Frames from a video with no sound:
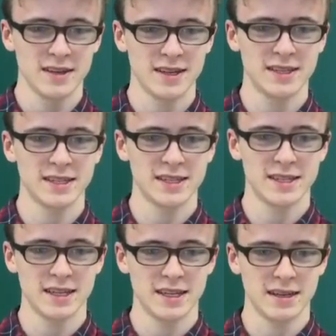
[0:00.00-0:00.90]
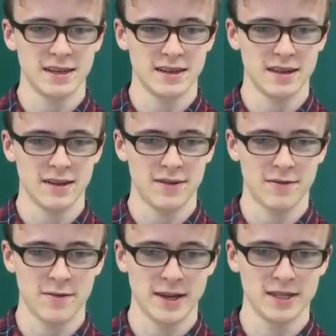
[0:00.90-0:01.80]
This is to see if the
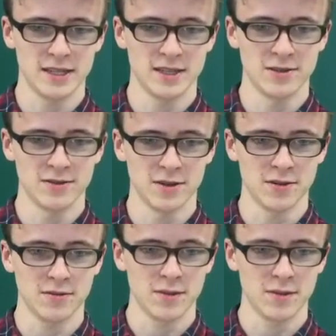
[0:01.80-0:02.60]
information is useful.